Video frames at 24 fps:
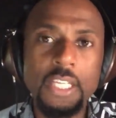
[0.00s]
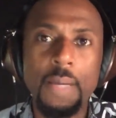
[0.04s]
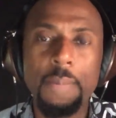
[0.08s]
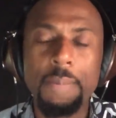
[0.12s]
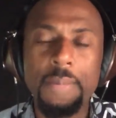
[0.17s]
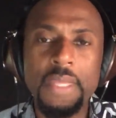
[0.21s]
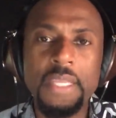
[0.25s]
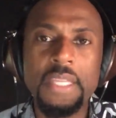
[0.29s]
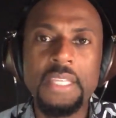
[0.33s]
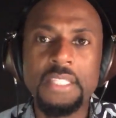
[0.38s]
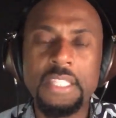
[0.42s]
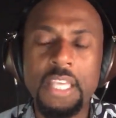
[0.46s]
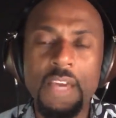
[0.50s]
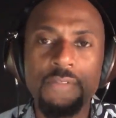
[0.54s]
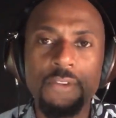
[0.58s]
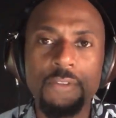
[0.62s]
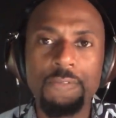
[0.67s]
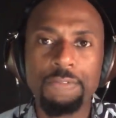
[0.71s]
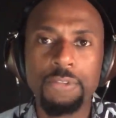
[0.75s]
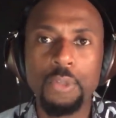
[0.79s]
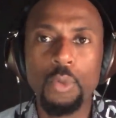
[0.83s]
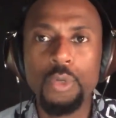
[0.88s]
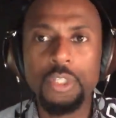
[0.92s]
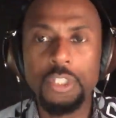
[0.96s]
comedians have
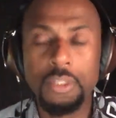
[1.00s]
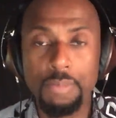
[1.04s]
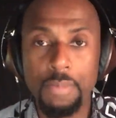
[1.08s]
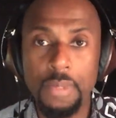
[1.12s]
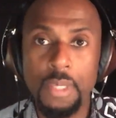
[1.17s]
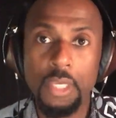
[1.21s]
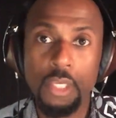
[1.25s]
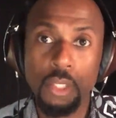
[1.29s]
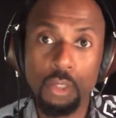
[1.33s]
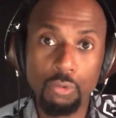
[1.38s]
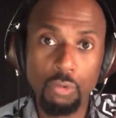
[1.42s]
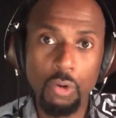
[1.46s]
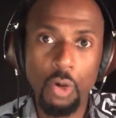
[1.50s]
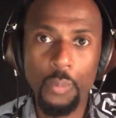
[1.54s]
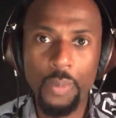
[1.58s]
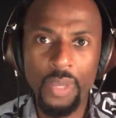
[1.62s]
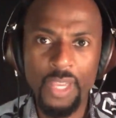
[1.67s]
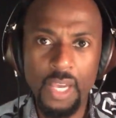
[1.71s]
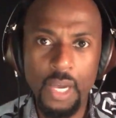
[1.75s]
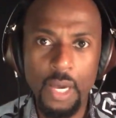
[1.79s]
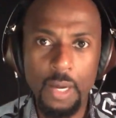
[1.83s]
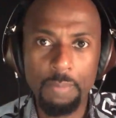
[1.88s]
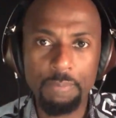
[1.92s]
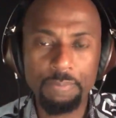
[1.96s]
influenced me
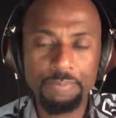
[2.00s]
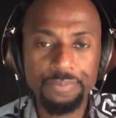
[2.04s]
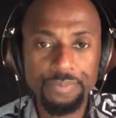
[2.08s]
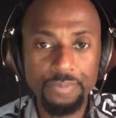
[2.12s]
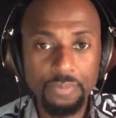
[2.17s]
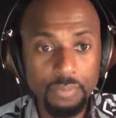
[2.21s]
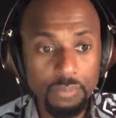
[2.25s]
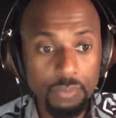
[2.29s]
growing up.